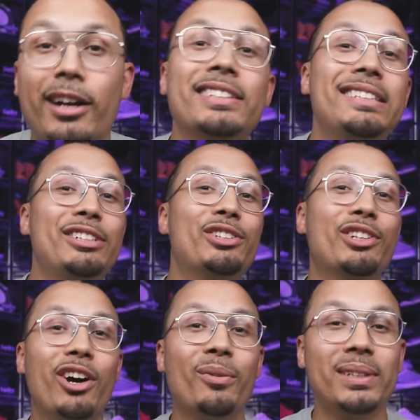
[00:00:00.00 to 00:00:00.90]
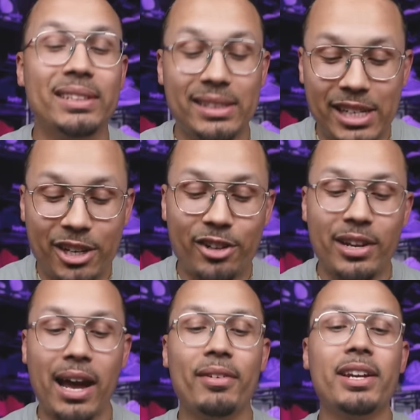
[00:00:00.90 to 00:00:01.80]
Now continuing on with the sneaker,
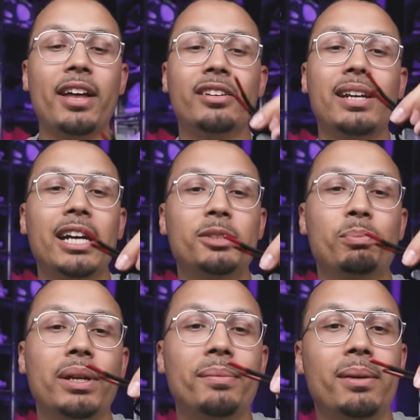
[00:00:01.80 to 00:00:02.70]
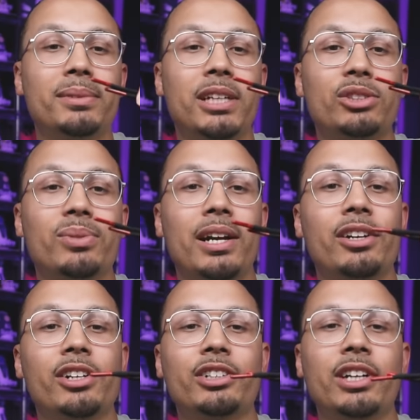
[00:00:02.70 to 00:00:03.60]
you have another nice premium touch right
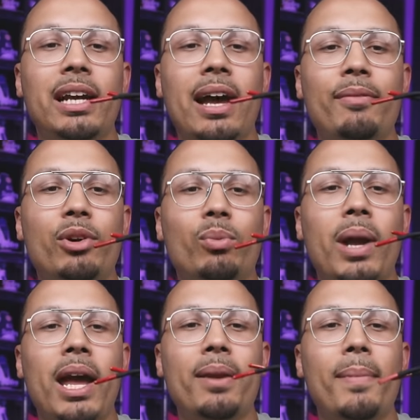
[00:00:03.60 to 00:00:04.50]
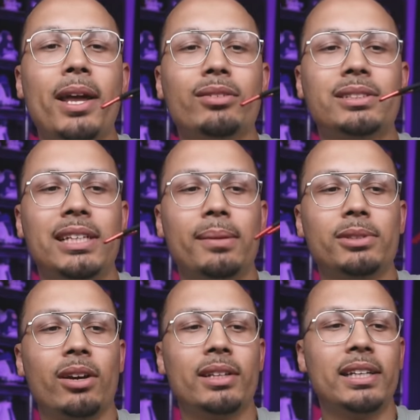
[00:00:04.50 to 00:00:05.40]
here and you're gonna have your red metal
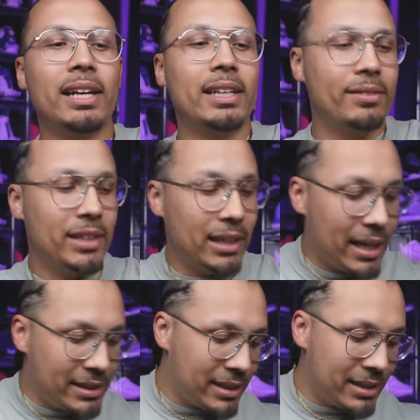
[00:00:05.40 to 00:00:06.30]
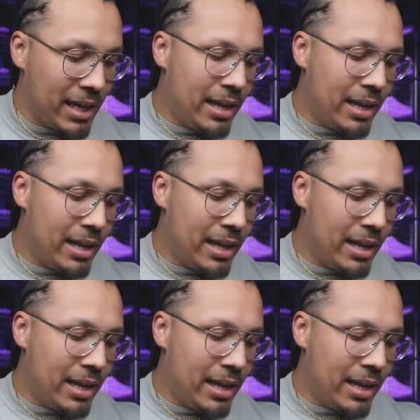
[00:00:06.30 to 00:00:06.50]
tips on the end of the laces.